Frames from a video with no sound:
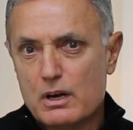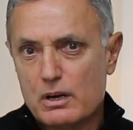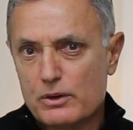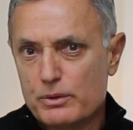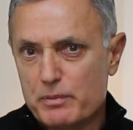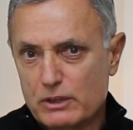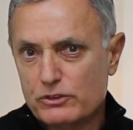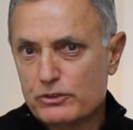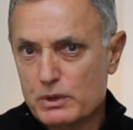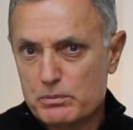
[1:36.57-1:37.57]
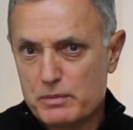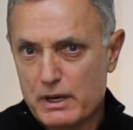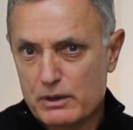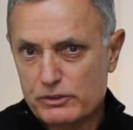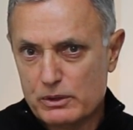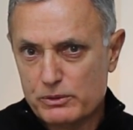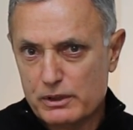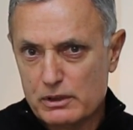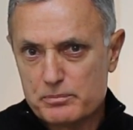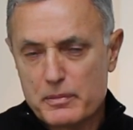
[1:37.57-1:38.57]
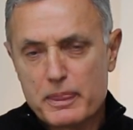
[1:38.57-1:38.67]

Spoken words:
all the mainstream buyers out there.